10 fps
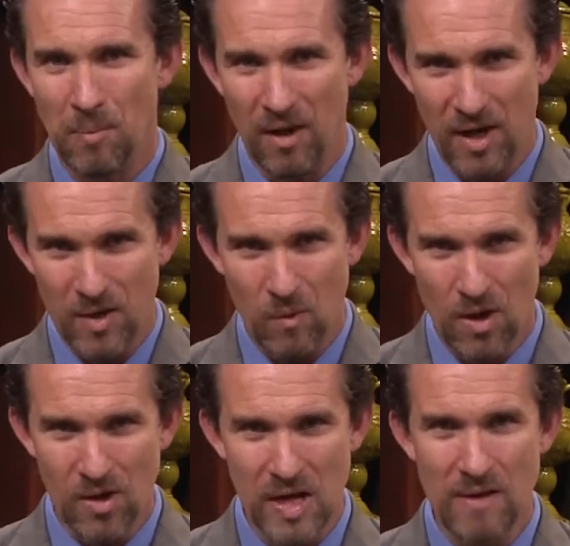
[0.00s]
Blood and
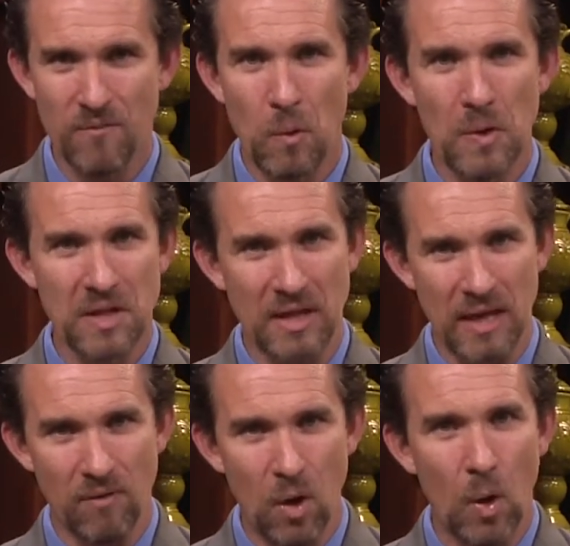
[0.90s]
water came forth, and
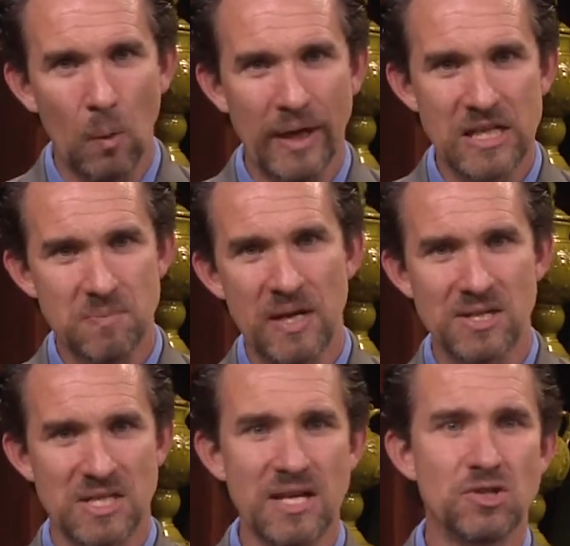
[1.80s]
they've always been
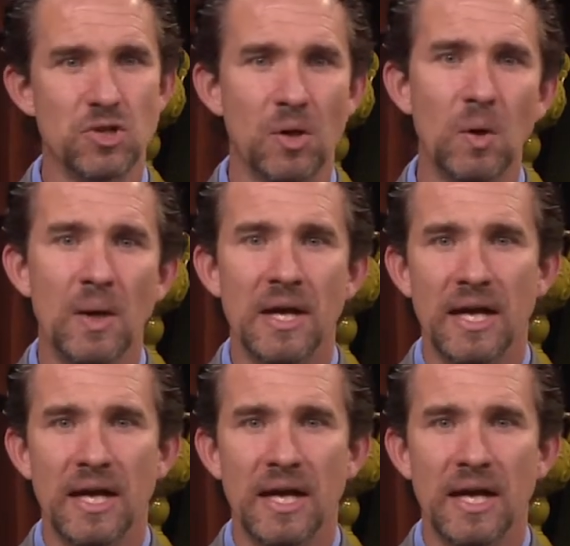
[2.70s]
essential